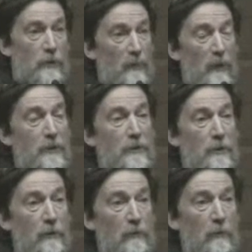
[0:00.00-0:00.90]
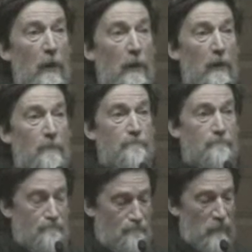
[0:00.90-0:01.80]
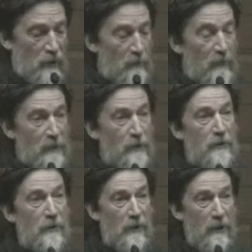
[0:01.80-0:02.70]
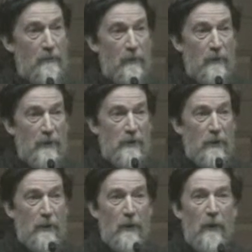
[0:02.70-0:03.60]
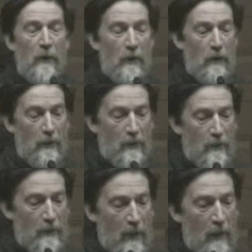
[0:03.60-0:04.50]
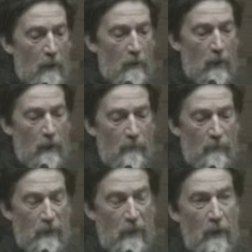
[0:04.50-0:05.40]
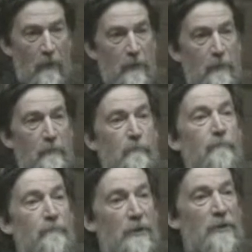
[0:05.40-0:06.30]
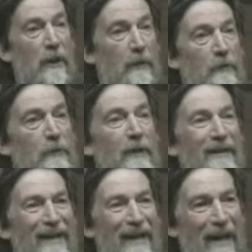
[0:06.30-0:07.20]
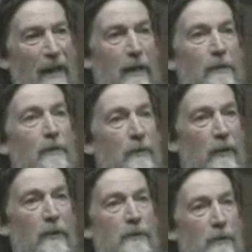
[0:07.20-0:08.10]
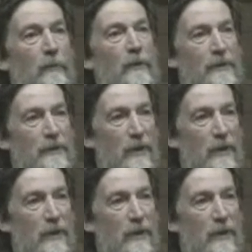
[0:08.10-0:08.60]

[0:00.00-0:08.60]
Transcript: response to submissions to the EPBC. Now I could detect that they had things that were